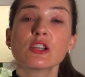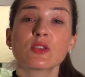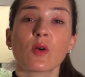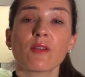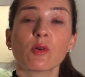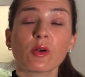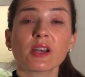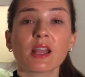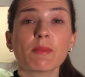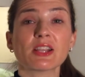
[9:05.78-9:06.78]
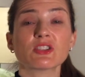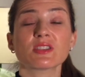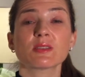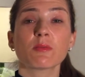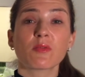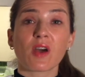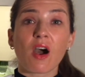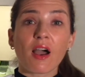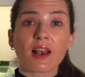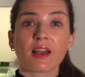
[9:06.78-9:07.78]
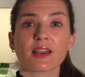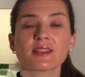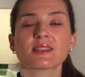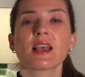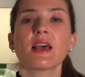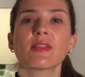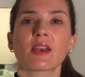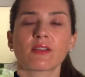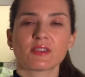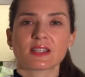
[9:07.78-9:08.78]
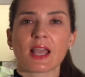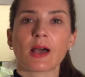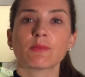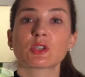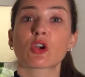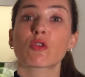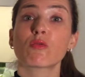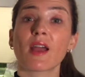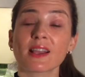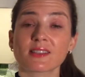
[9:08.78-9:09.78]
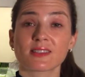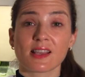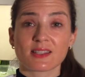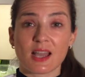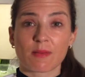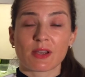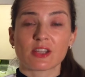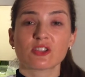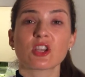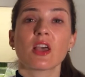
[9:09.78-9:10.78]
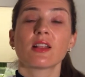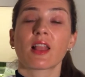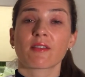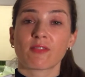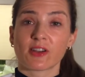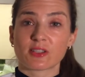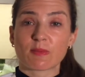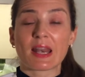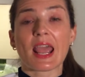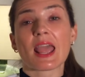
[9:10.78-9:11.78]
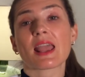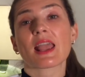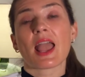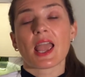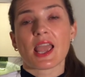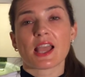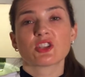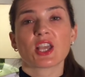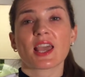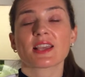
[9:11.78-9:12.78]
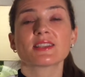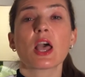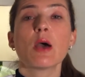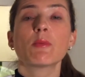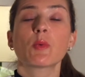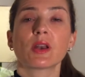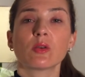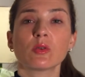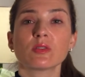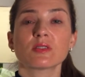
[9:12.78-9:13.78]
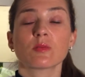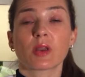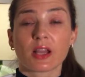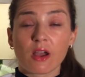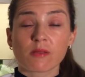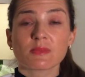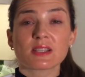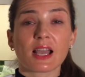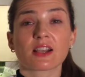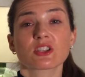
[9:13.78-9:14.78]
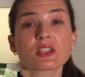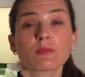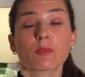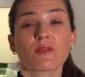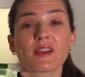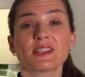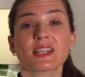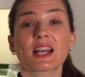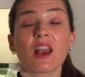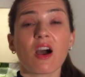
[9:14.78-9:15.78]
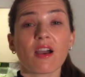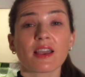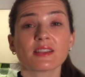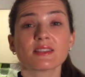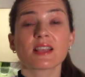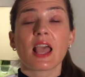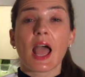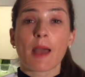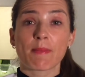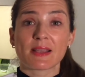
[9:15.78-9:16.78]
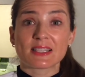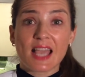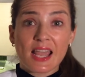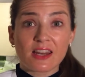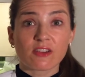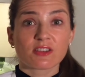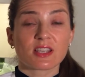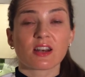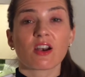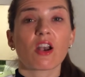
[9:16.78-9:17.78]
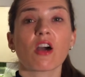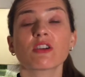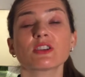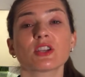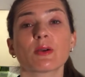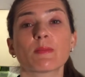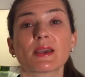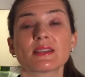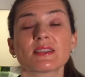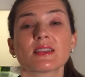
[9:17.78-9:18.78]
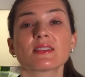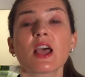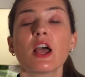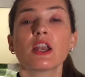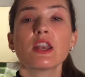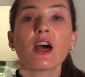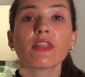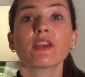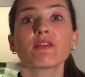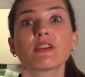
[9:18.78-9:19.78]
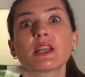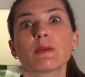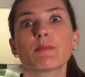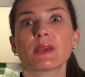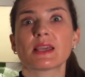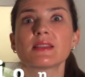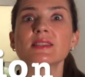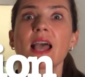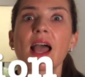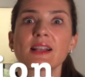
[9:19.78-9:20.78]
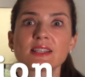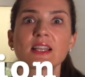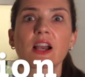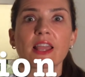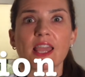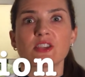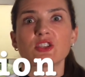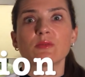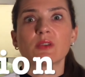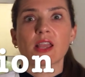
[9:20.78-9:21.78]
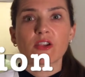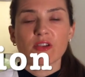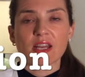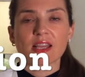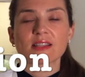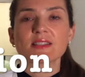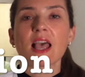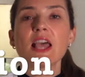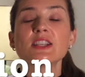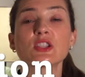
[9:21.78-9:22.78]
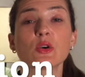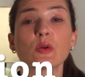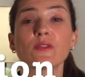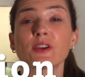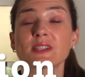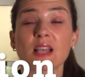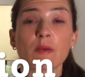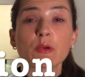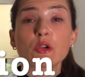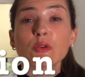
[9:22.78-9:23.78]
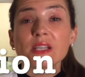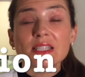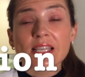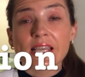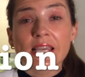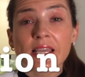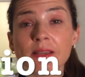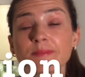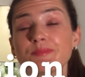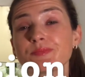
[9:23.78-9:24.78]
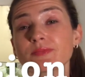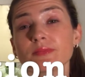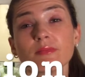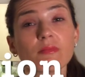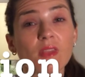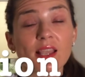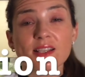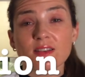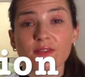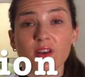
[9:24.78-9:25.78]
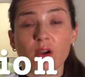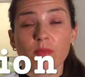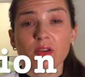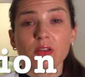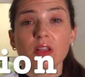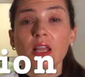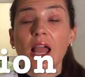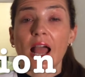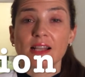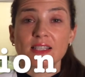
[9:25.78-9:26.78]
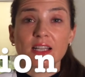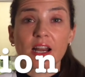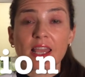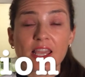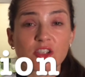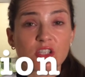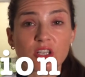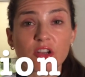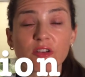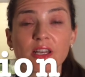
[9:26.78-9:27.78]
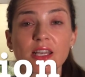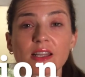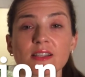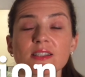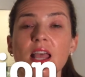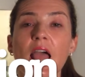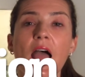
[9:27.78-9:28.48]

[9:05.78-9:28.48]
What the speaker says: So I've already mentioned some of the highlights that obviously help to correct skin damage, like vitamin A, AHAs, but when it comes to actually preventing lines and maintaining your skin on a longer term basis, nothing really beats anti-glycation ingredients. So for example, green tea is a phenomenal anti-glycation ingredient.